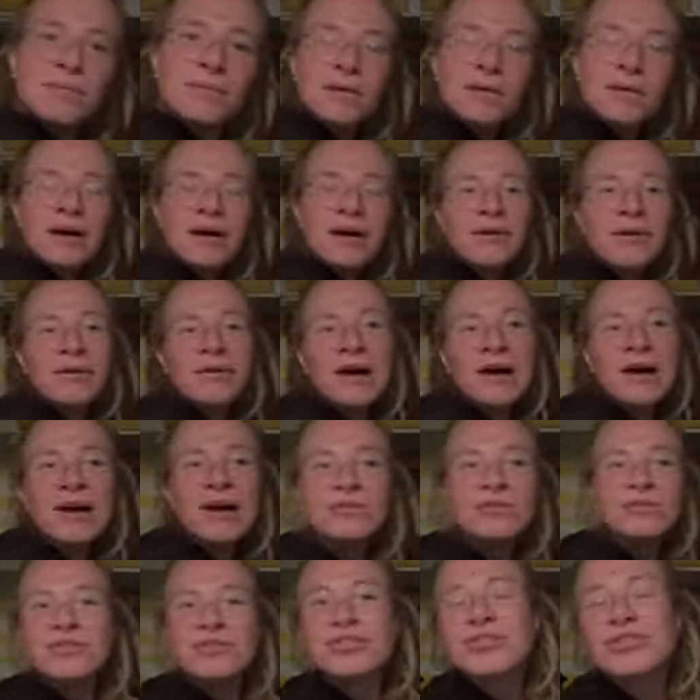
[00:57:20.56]
about
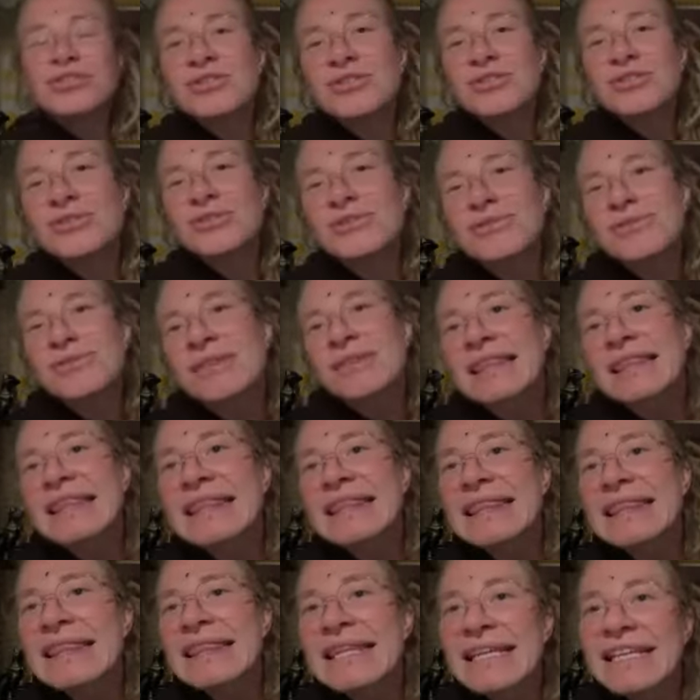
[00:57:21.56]
how to
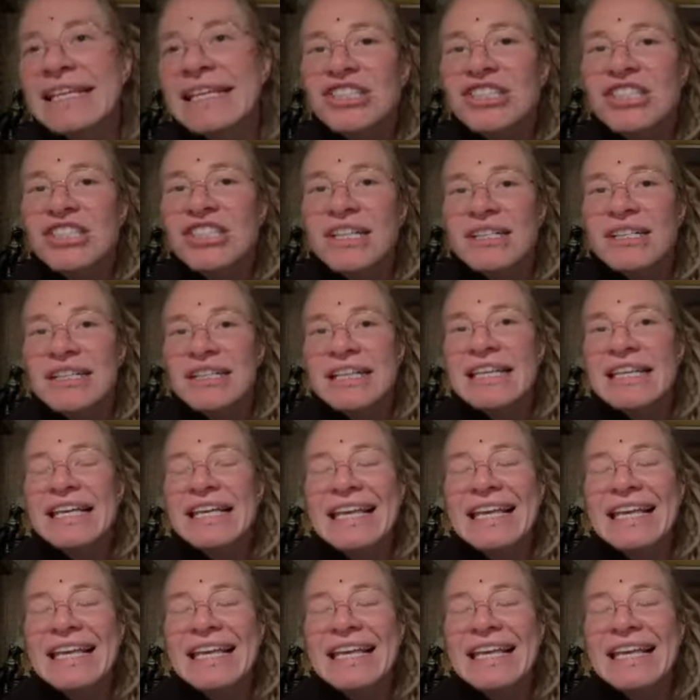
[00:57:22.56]
teach a